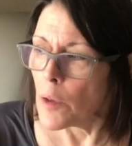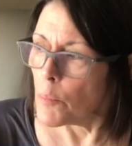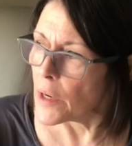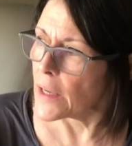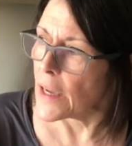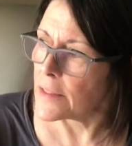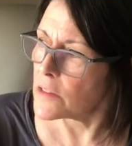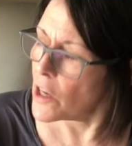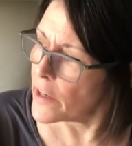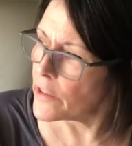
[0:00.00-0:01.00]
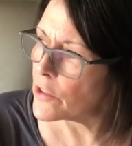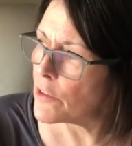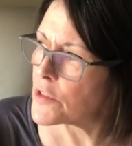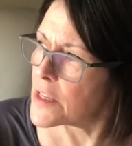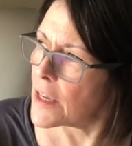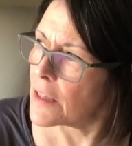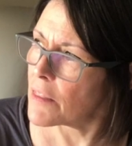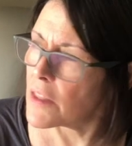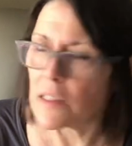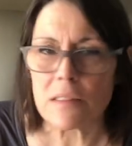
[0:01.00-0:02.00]
but I got tired of saying
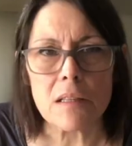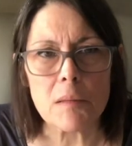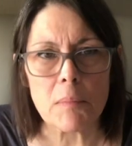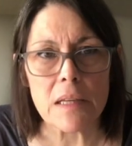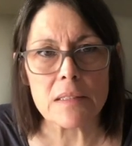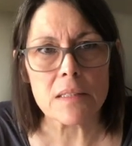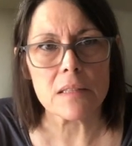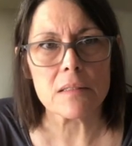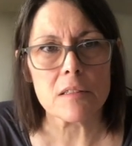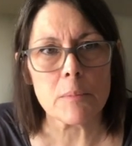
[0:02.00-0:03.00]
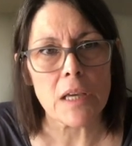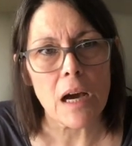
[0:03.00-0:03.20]
things didn't make sense to me.